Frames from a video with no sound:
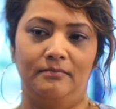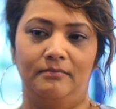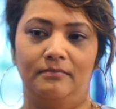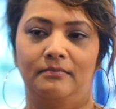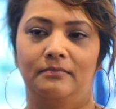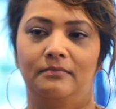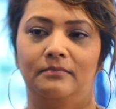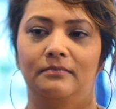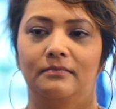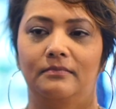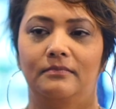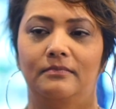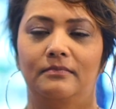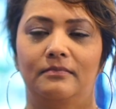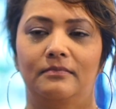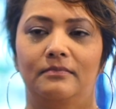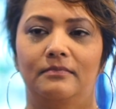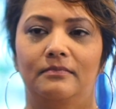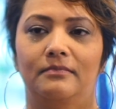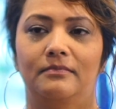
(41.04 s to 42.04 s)

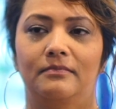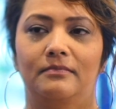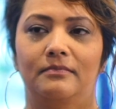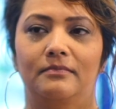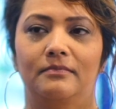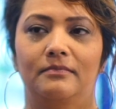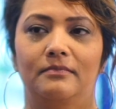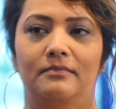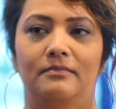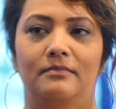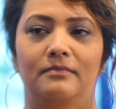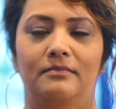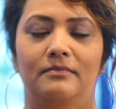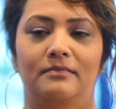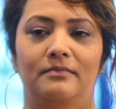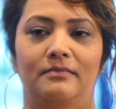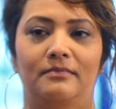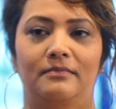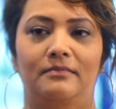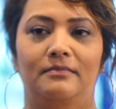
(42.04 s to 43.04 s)

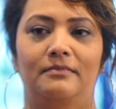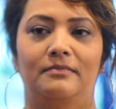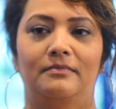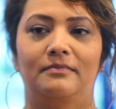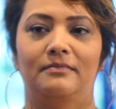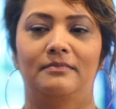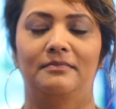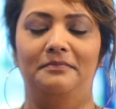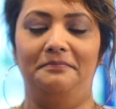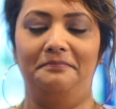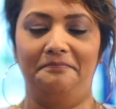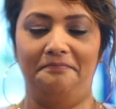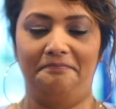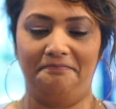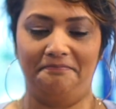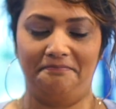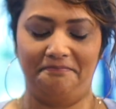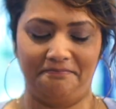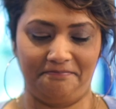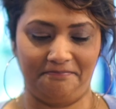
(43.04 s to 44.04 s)

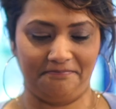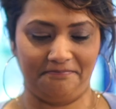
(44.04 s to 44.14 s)
The person shown says nothing.